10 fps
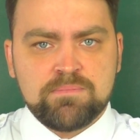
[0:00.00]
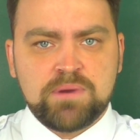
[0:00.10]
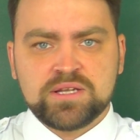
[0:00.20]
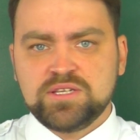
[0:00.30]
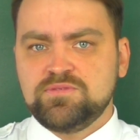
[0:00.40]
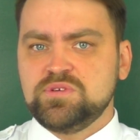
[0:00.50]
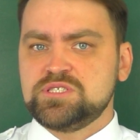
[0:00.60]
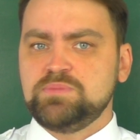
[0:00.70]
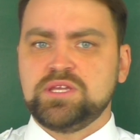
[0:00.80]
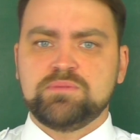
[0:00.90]
but if we
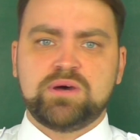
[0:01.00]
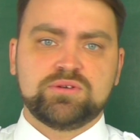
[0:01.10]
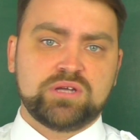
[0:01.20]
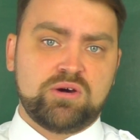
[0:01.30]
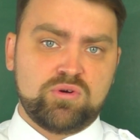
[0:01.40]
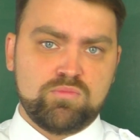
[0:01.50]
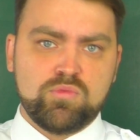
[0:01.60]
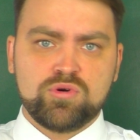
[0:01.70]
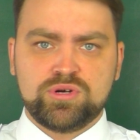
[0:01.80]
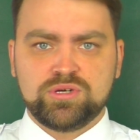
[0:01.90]
speak about our
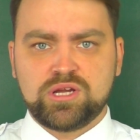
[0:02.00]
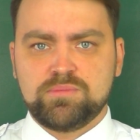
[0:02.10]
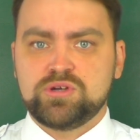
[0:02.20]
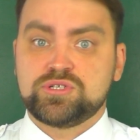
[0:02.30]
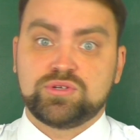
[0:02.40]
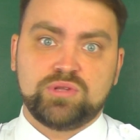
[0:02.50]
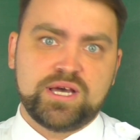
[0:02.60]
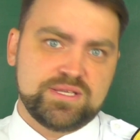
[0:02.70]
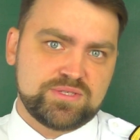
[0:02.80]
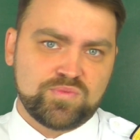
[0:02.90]
modern
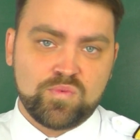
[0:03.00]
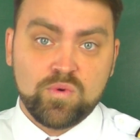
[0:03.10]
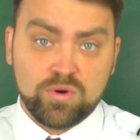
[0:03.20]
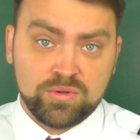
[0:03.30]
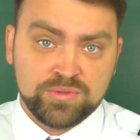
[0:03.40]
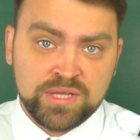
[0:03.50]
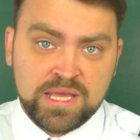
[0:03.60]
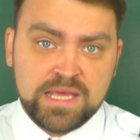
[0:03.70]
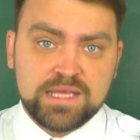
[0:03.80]
commercialized world,